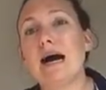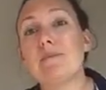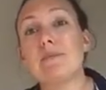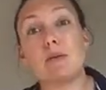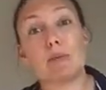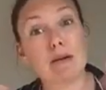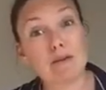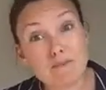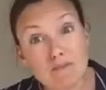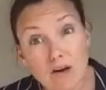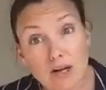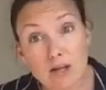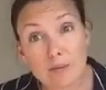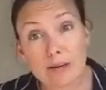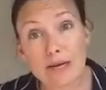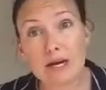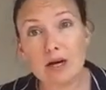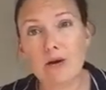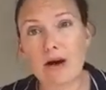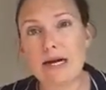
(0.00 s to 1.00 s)
They've been
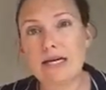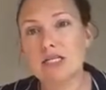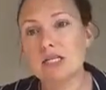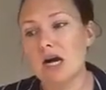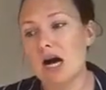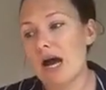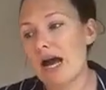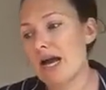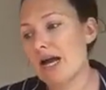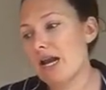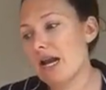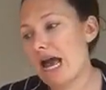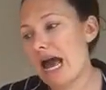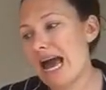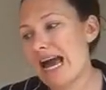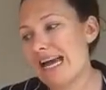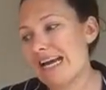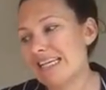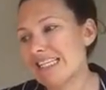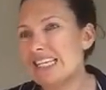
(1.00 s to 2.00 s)
following a great diet
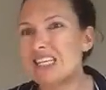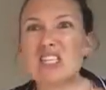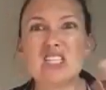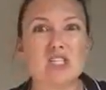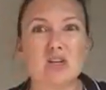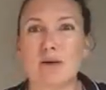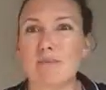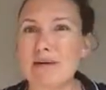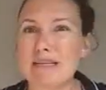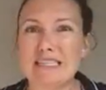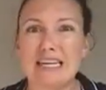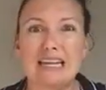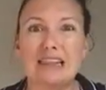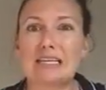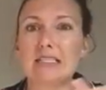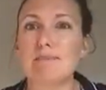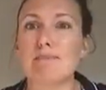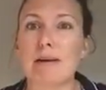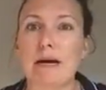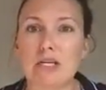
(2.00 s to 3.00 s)
and they're just
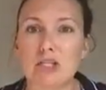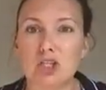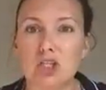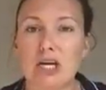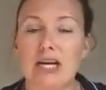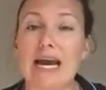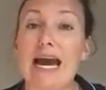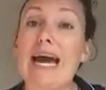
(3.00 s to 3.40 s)
nothing's budging.